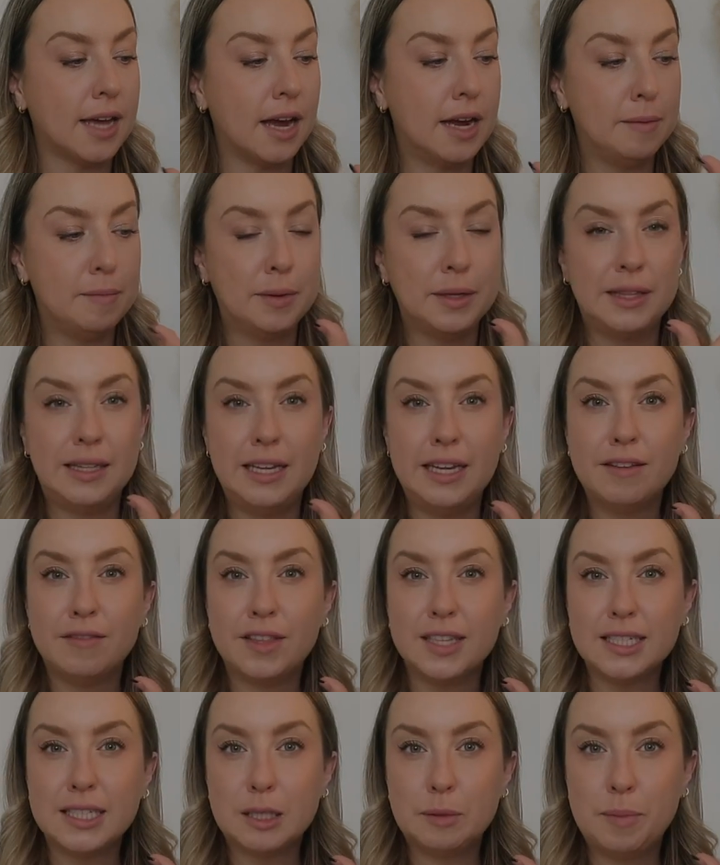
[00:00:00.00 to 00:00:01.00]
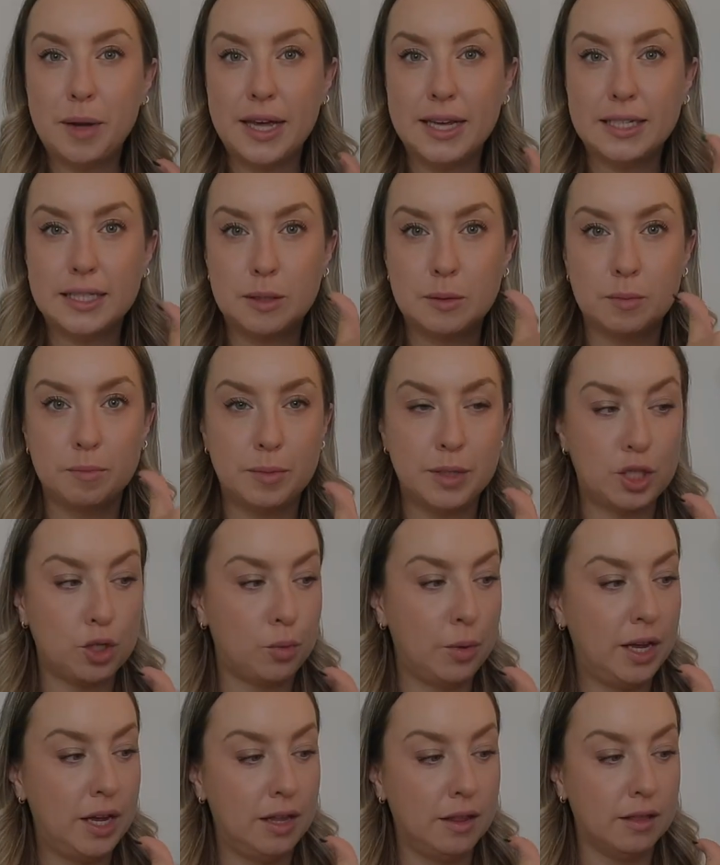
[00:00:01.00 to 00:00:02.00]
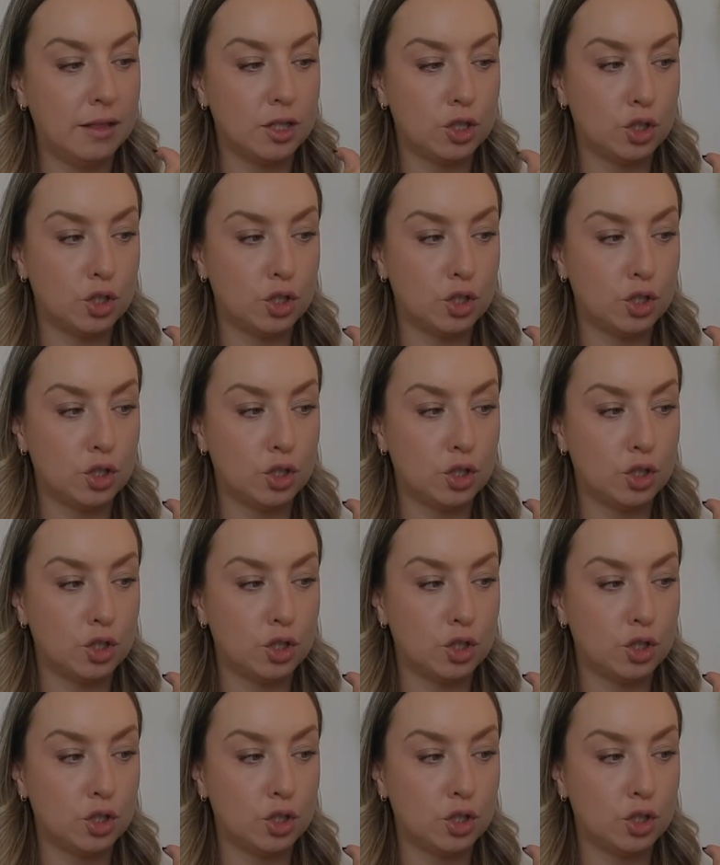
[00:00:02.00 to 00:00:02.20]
I believe the space between